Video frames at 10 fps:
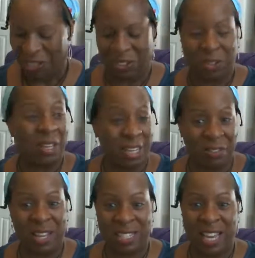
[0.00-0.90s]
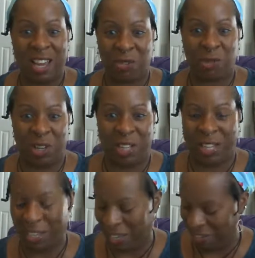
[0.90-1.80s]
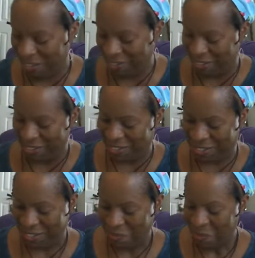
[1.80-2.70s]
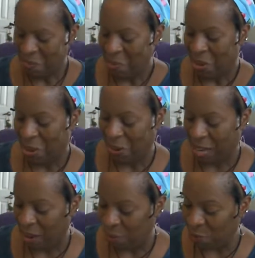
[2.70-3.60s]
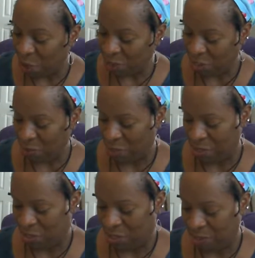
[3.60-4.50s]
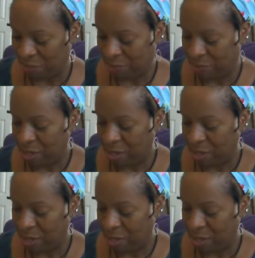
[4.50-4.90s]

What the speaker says: You can give that tag freely. Okay, fourth dimension.